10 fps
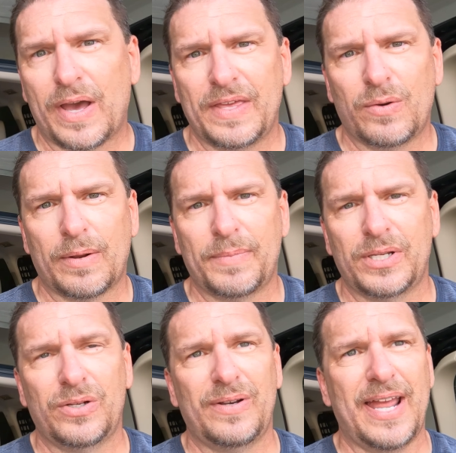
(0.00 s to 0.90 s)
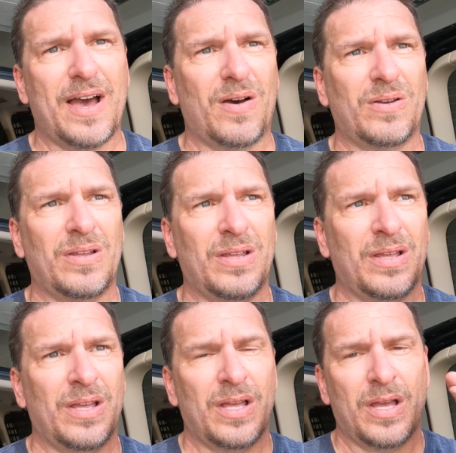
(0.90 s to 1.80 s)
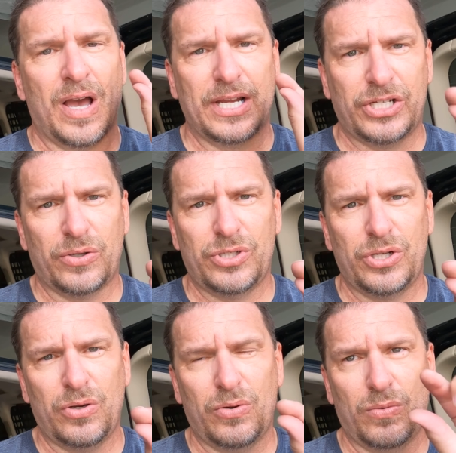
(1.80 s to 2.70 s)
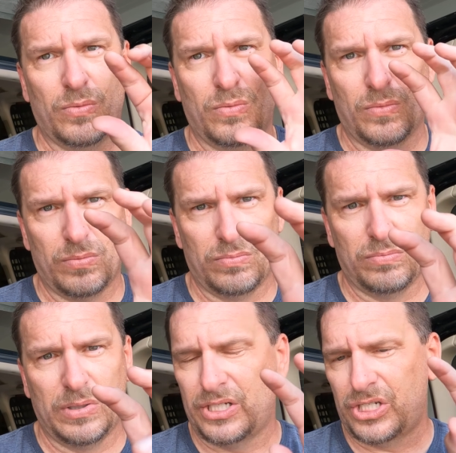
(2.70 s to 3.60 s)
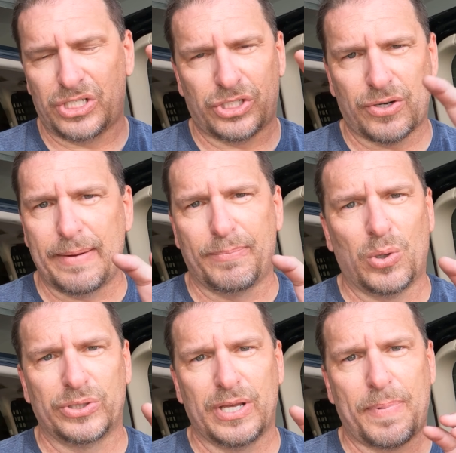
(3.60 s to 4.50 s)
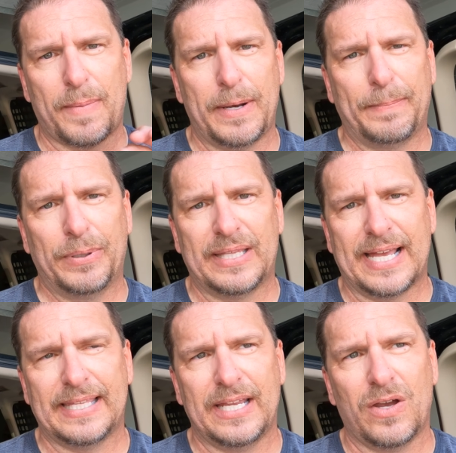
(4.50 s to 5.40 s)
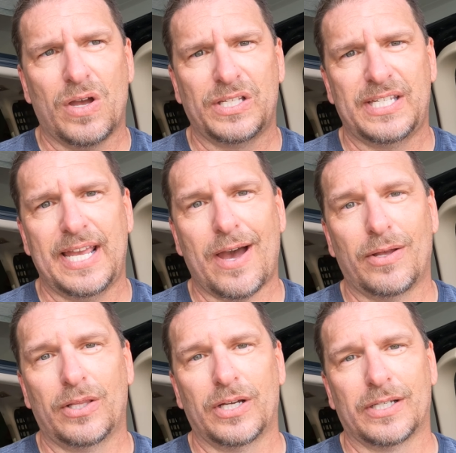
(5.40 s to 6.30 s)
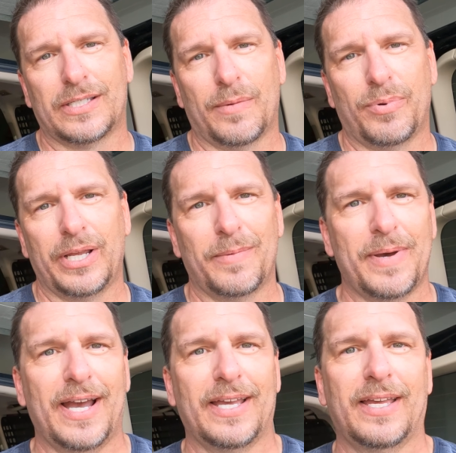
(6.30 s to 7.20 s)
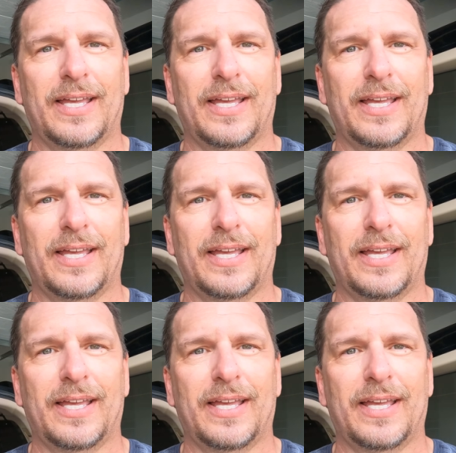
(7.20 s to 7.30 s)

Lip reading: I think what I'm gonna do now, I showed you, it's just straight bolt up. I'm gonna put that thing on, see how it looks, and I'll bring you back.